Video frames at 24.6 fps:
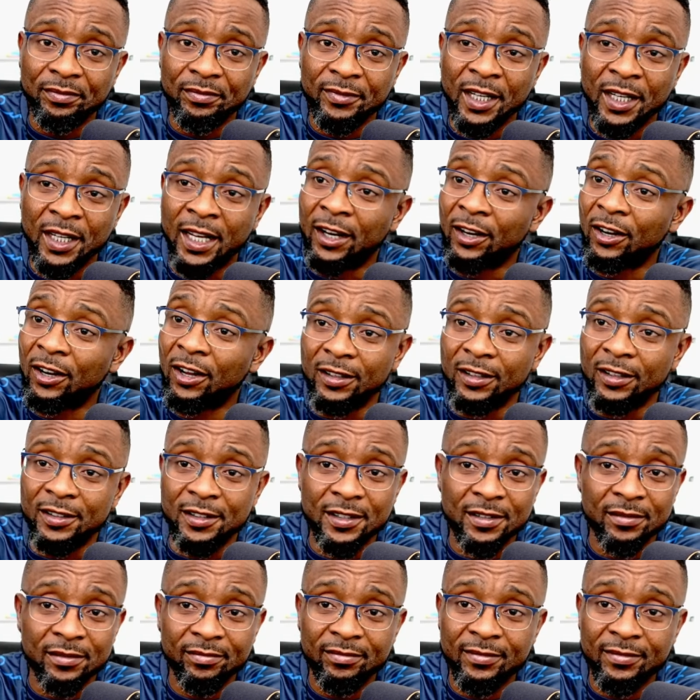A
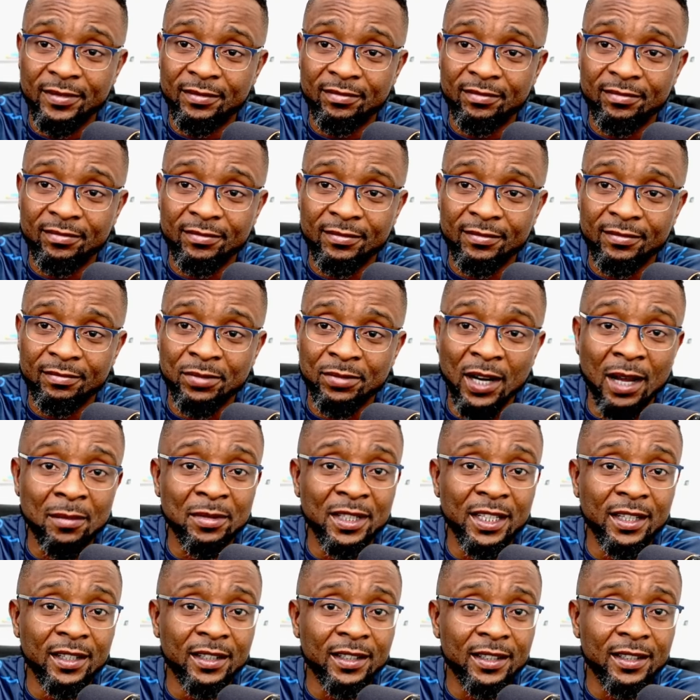lot
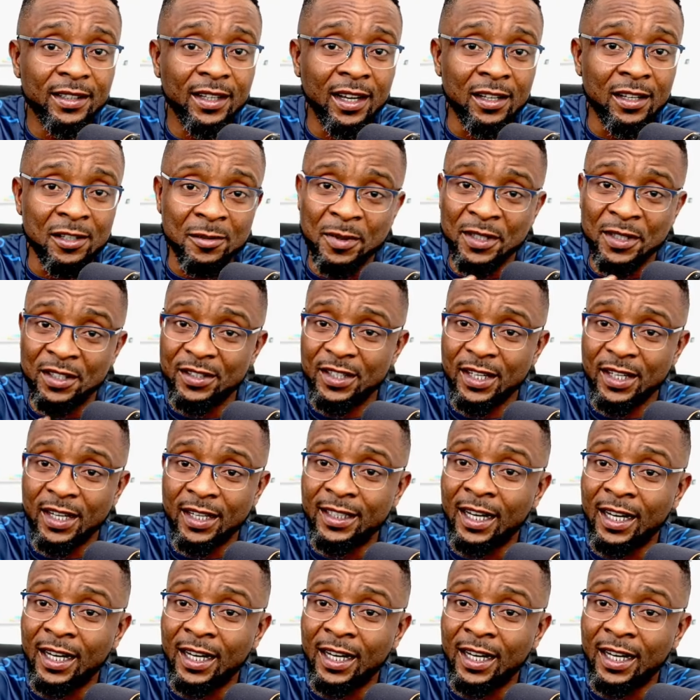probably has been said,